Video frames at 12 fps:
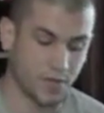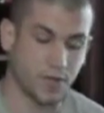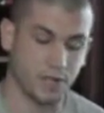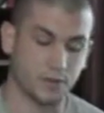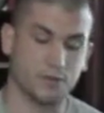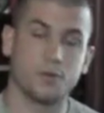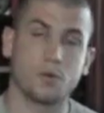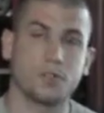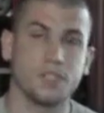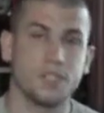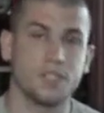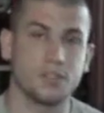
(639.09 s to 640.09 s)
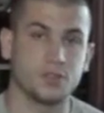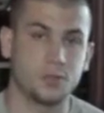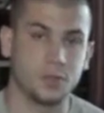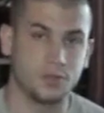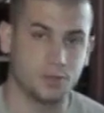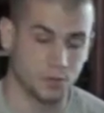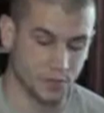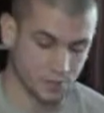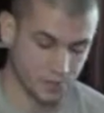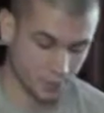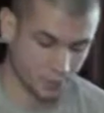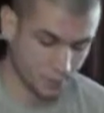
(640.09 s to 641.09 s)
ages 14 to 24
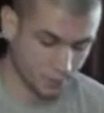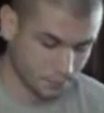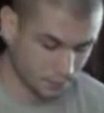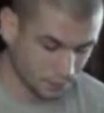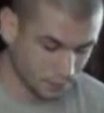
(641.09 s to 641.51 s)
years old,